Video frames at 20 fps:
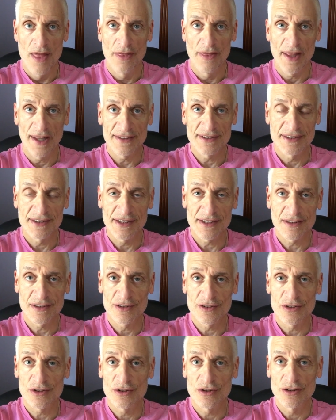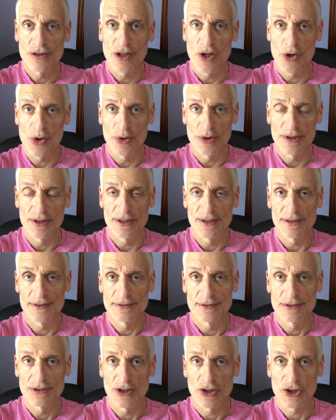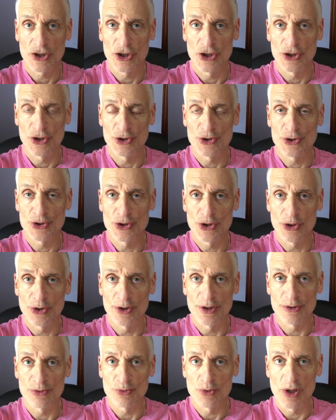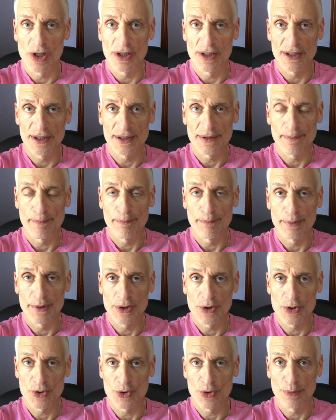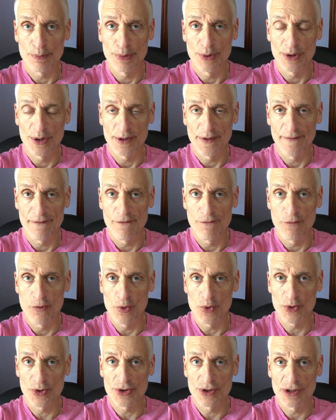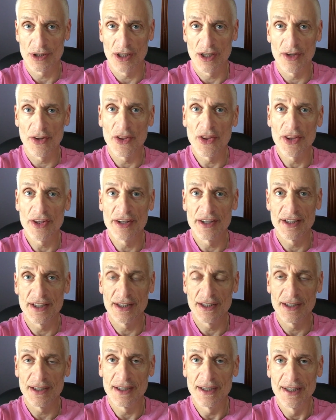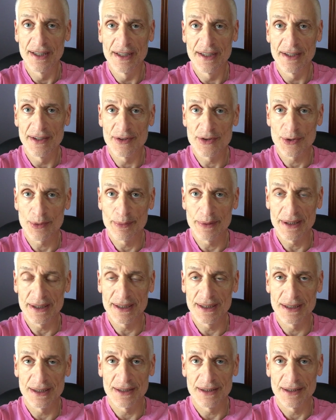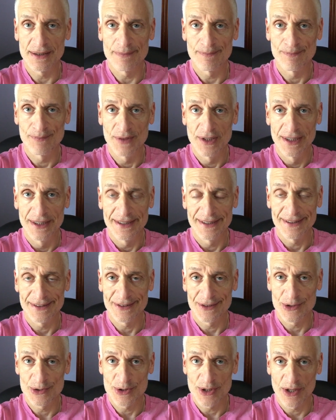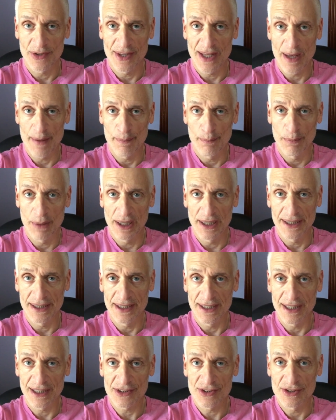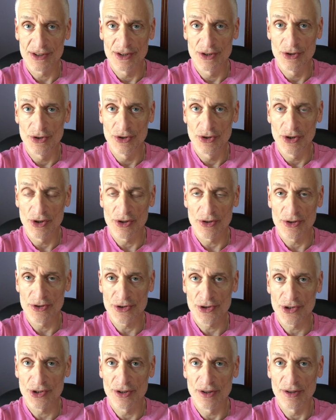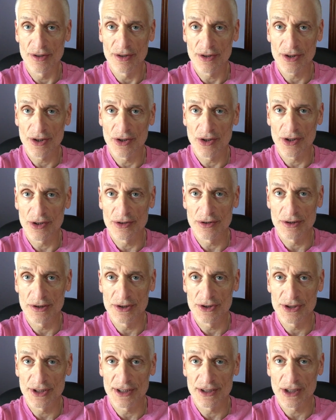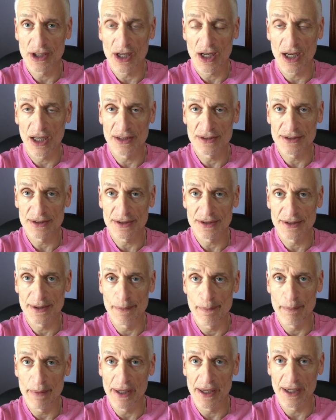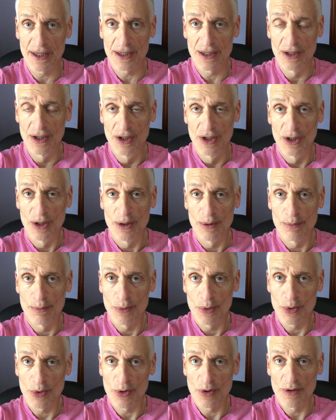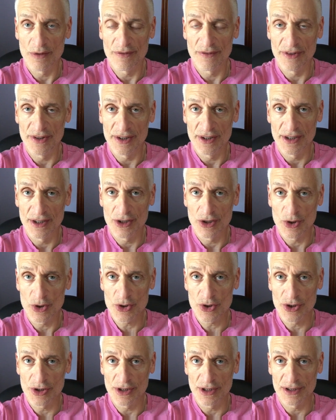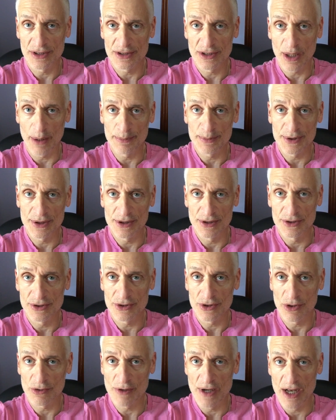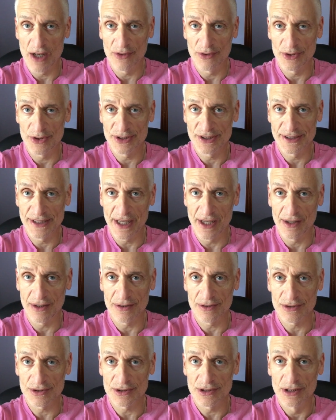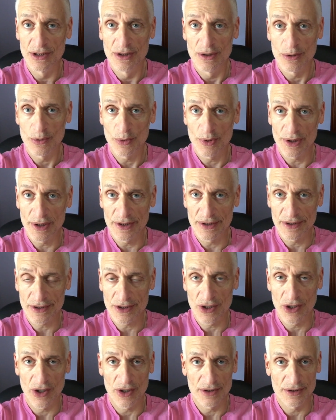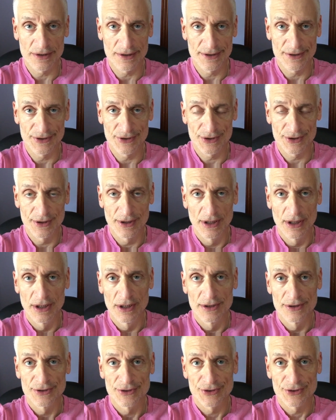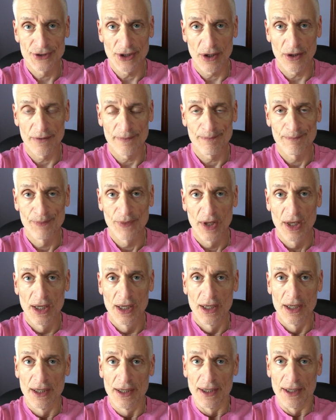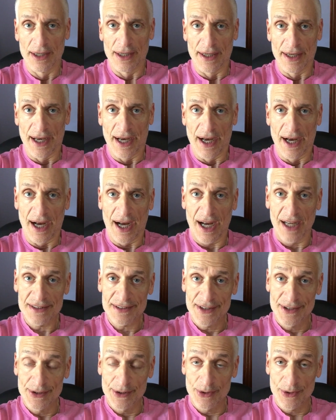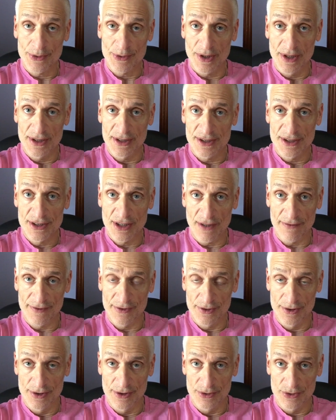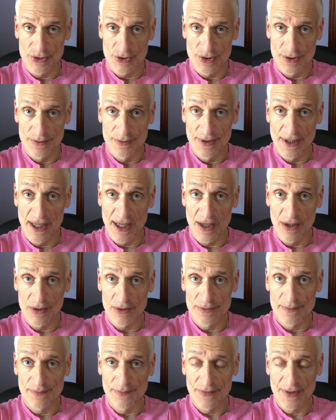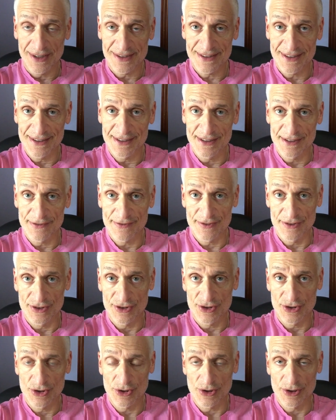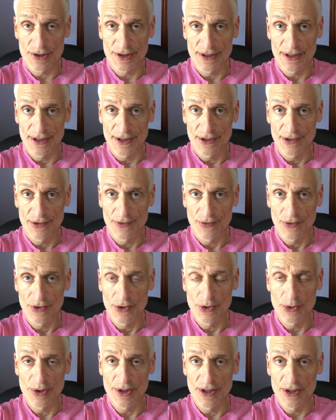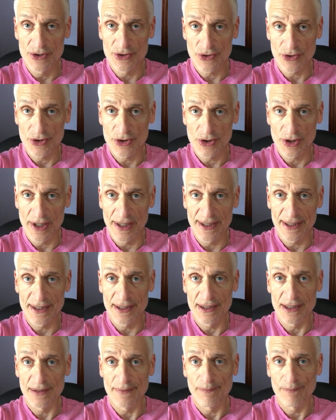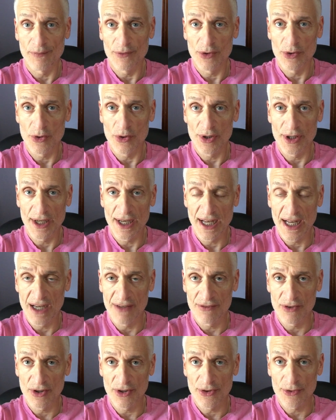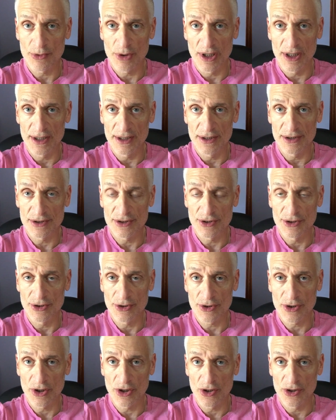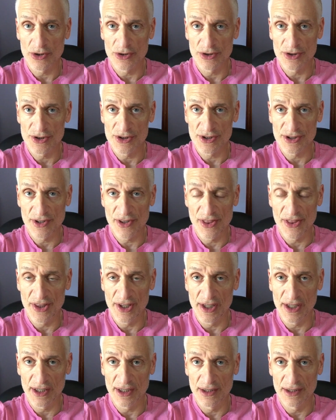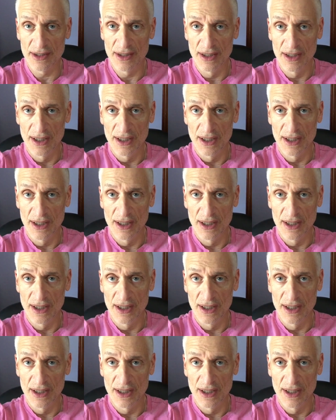that cyclical loading occurs during running because you're putting force on the knee intermittently. It turns out that might actually nourish the cartilage and cause it to make more of the cushioning substance around the cells within the cartilage. So, osteoarthritis sufferers. Now, that's a different story. Your knees are cranky. You already have arthritis. Your cartilage is thin.